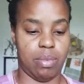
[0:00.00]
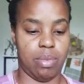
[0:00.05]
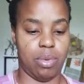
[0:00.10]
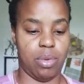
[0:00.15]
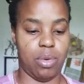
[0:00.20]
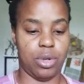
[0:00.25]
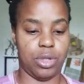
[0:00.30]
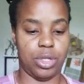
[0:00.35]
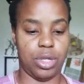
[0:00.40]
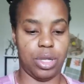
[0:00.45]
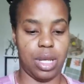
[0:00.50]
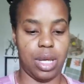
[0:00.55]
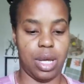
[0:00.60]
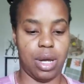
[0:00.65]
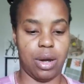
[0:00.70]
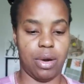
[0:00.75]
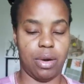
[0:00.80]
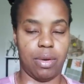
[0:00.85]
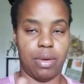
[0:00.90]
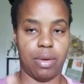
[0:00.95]
portion
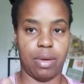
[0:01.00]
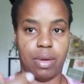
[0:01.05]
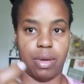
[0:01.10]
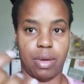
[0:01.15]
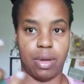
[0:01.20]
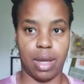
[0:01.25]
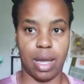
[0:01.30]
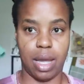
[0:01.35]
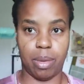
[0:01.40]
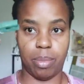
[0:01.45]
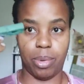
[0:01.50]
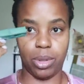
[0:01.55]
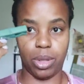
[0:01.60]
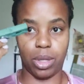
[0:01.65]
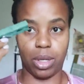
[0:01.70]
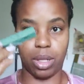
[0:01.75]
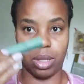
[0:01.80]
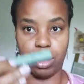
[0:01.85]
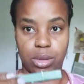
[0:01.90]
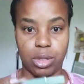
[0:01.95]
here and put
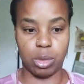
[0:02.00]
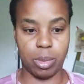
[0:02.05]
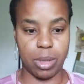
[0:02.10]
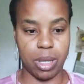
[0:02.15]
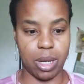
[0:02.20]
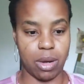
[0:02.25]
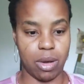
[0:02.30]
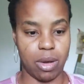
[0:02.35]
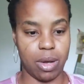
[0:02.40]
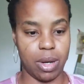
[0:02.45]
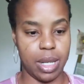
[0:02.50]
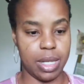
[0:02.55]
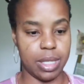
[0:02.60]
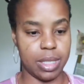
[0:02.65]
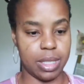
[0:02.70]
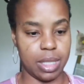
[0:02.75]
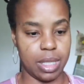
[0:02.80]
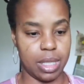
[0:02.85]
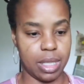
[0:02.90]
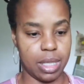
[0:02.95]
the clothespin on
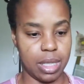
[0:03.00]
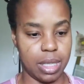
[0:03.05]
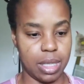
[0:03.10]
it.